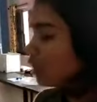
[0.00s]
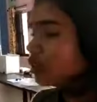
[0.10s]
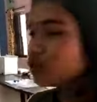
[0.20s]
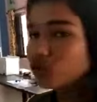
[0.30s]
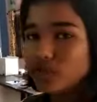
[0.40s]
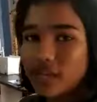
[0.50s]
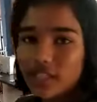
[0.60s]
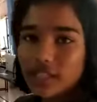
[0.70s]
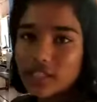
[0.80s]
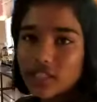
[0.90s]
to make
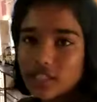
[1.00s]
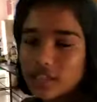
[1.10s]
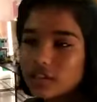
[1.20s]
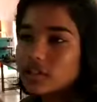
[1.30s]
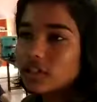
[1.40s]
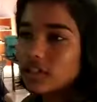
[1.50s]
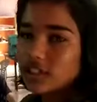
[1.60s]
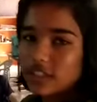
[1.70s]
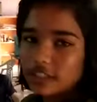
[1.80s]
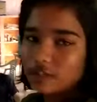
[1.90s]

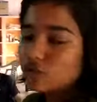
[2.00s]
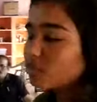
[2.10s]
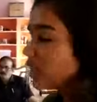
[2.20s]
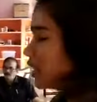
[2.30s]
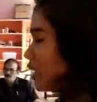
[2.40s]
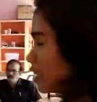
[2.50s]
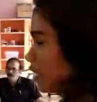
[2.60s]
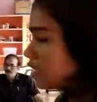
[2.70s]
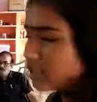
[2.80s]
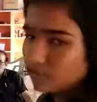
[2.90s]
the design
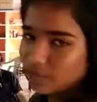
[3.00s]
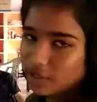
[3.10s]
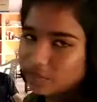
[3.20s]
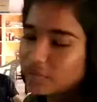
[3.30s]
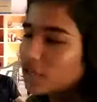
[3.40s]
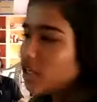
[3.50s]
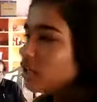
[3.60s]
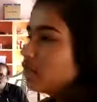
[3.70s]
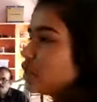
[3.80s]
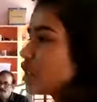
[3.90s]
simpler,
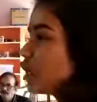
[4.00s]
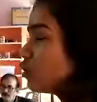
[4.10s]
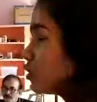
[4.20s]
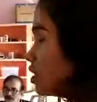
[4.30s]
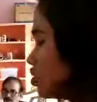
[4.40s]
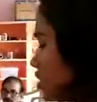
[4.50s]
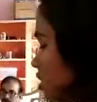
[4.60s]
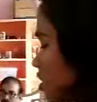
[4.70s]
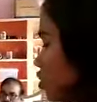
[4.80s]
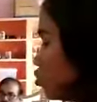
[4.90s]
which allows the
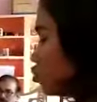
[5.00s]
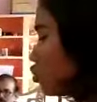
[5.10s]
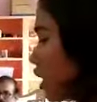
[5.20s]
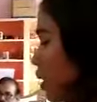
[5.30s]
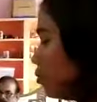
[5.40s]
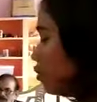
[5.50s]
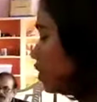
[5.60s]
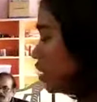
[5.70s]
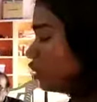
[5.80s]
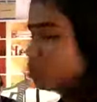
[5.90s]
chasers to climb over
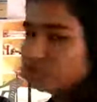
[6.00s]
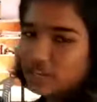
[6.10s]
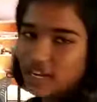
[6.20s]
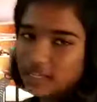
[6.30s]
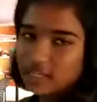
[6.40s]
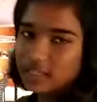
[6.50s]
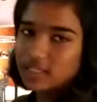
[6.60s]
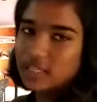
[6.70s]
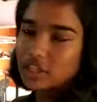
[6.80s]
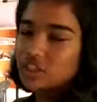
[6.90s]
any obstacles
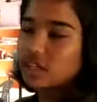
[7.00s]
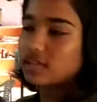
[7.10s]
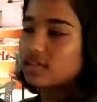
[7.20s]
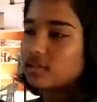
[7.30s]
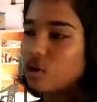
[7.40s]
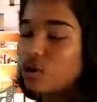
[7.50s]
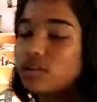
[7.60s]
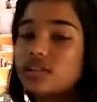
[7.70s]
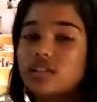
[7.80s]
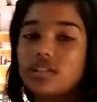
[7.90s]
such as rocks,
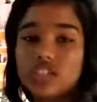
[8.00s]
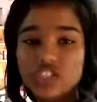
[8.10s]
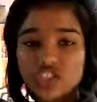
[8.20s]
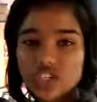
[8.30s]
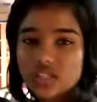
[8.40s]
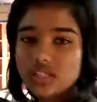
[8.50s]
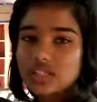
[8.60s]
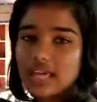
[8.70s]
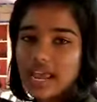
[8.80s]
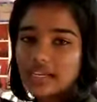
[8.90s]
ditches,
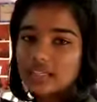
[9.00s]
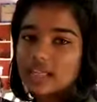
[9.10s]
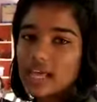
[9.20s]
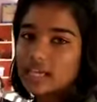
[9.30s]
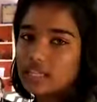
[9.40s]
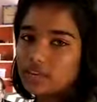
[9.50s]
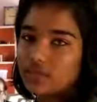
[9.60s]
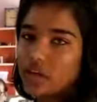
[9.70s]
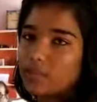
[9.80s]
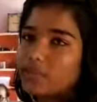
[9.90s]
sands, etc.